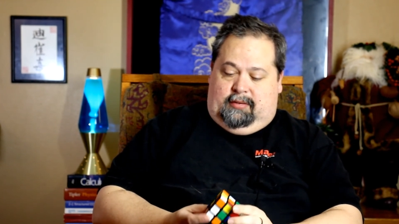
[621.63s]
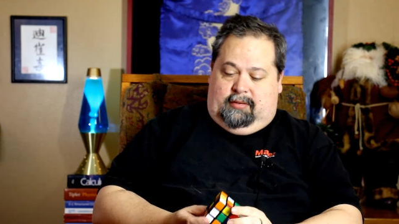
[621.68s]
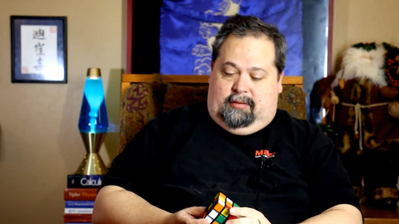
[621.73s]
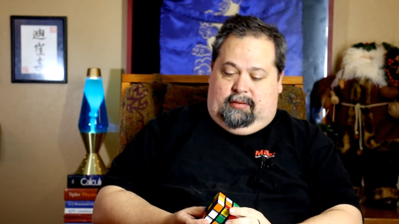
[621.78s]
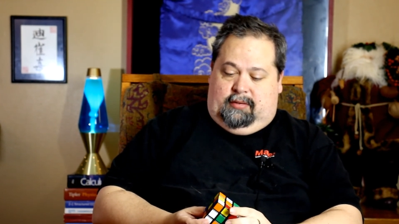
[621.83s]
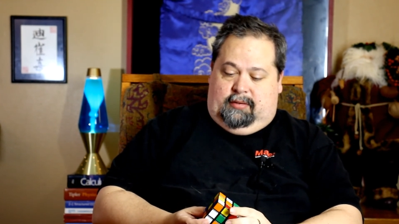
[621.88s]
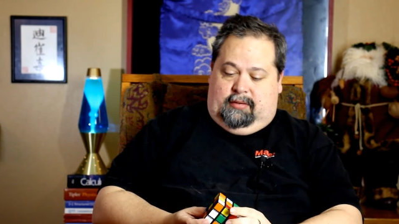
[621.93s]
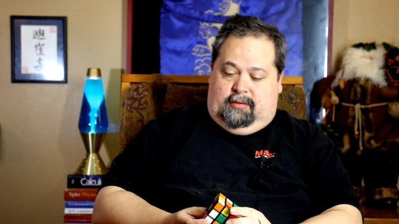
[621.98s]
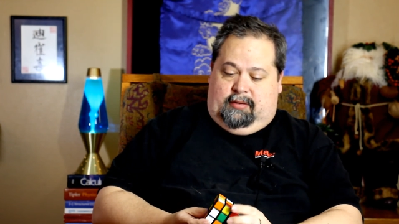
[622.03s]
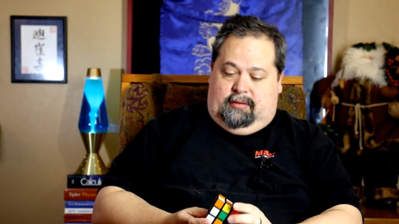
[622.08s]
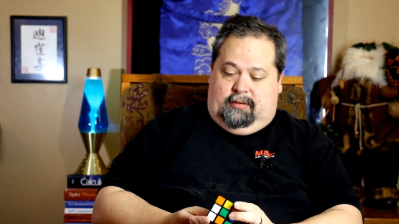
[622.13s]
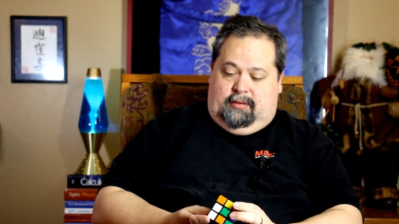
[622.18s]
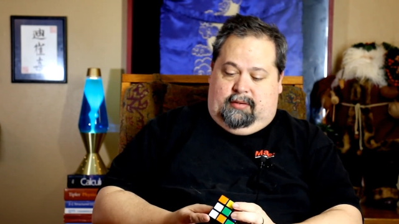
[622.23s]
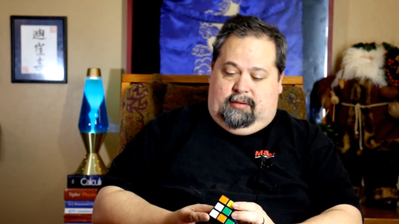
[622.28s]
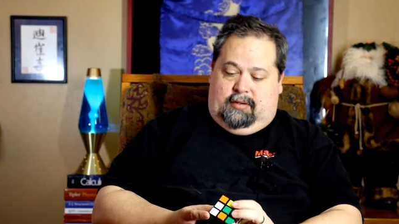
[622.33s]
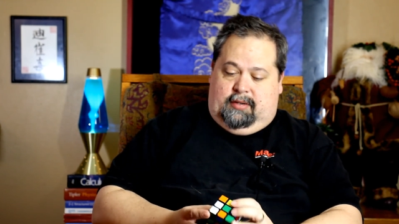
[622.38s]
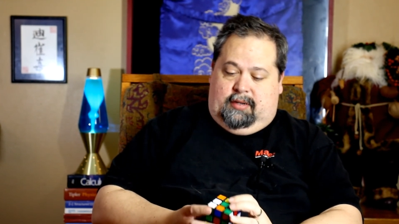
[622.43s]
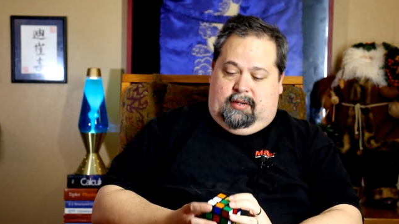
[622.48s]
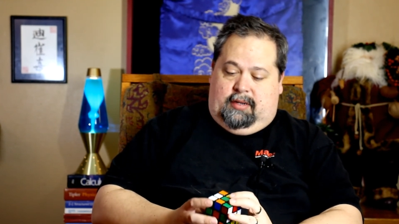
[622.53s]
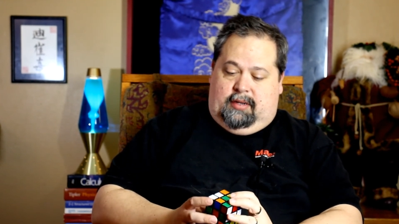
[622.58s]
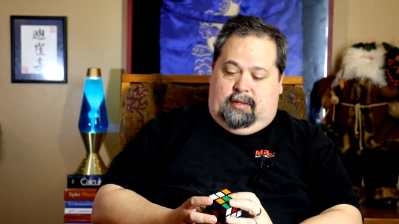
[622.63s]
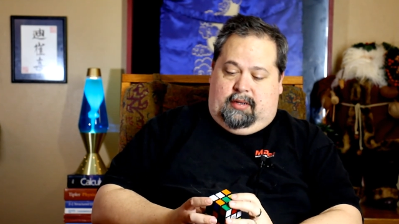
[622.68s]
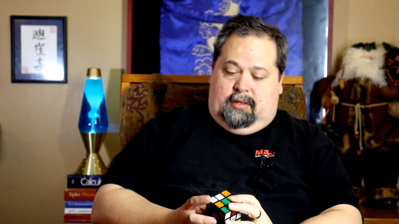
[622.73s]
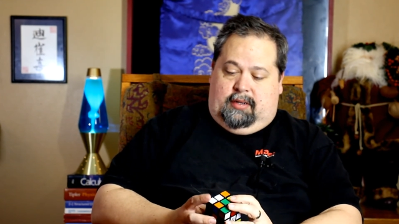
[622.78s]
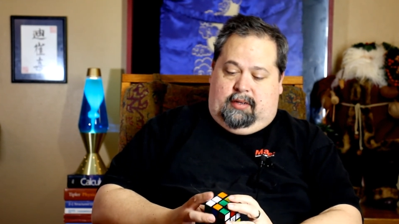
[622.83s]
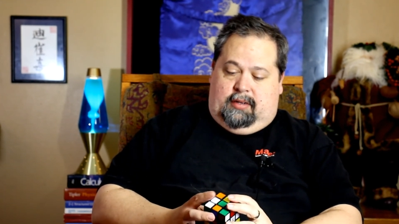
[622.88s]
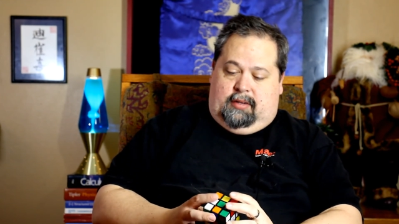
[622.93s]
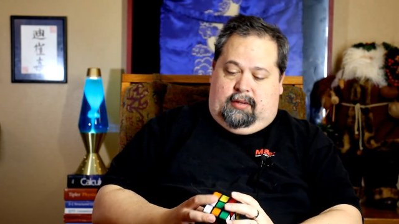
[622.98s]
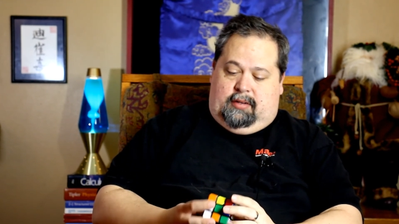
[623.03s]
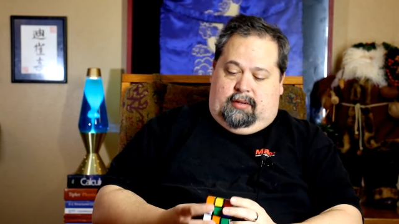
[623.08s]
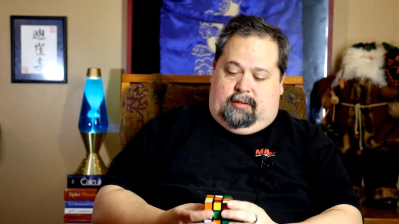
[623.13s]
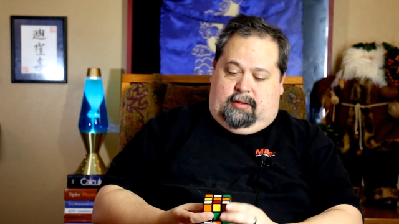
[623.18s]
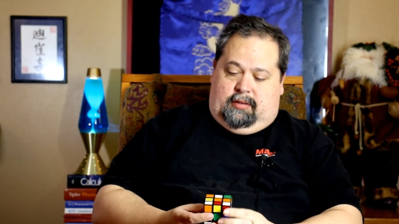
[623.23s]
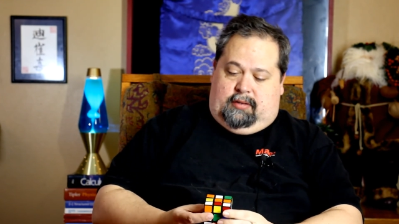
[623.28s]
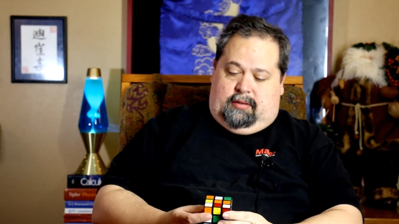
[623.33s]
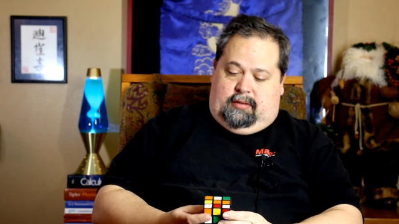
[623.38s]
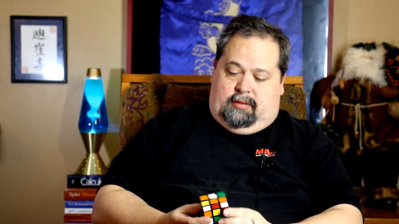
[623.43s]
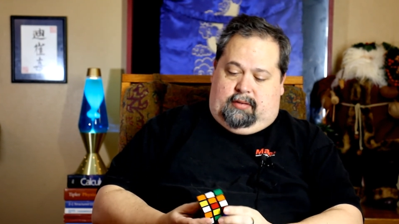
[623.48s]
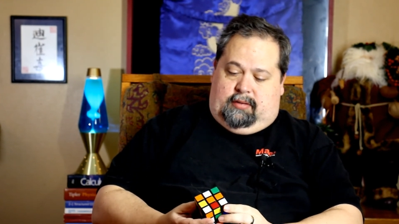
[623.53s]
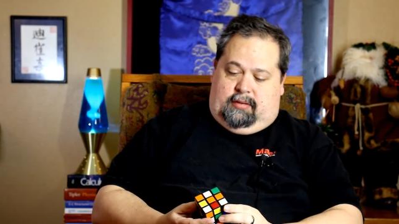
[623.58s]

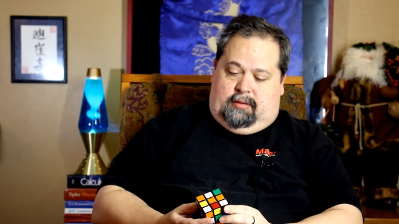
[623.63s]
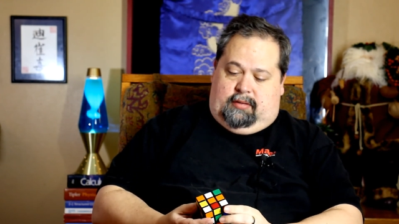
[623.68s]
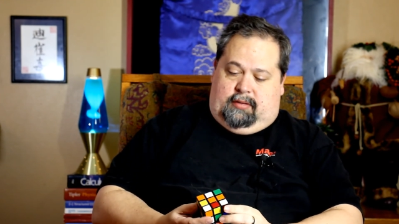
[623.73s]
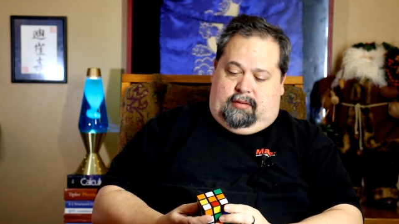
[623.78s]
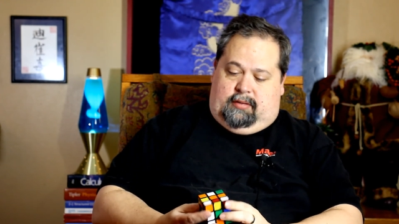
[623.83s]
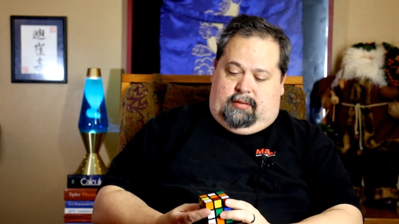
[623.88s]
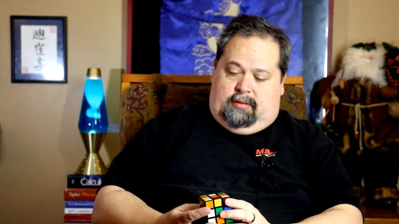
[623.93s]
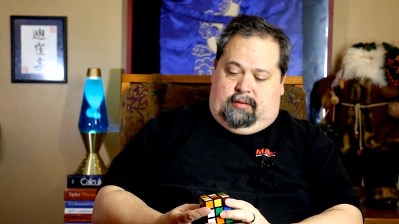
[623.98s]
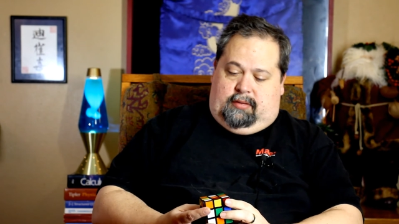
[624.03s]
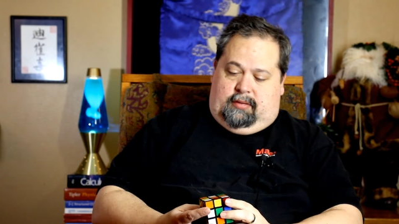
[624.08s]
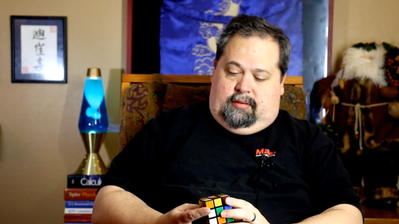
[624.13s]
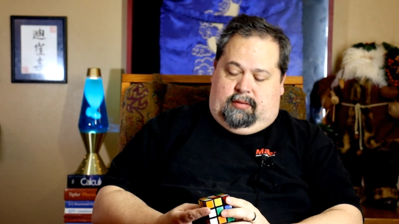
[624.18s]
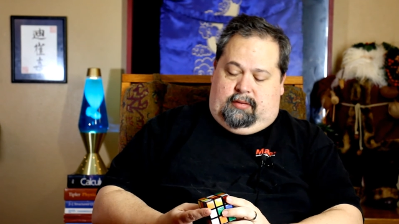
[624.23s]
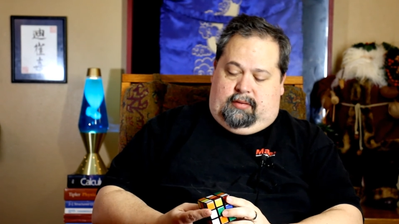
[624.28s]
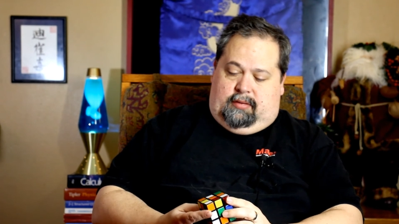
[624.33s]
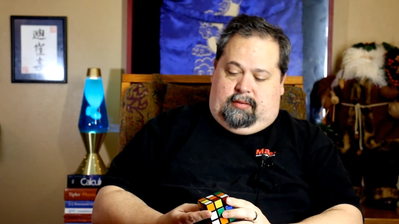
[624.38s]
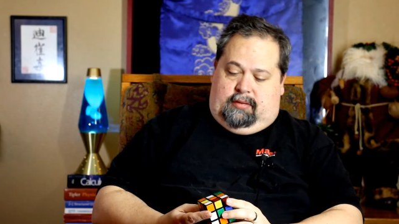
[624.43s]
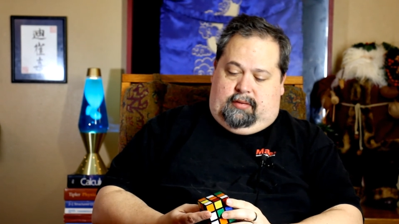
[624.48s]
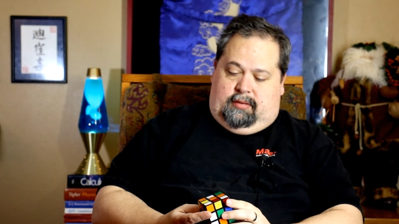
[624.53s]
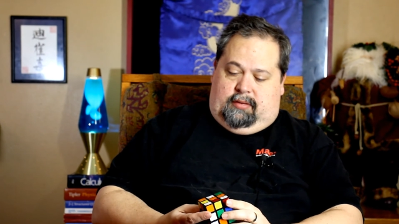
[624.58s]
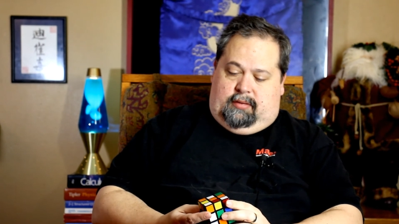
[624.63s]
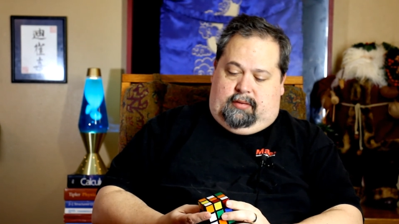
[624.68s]
(silence)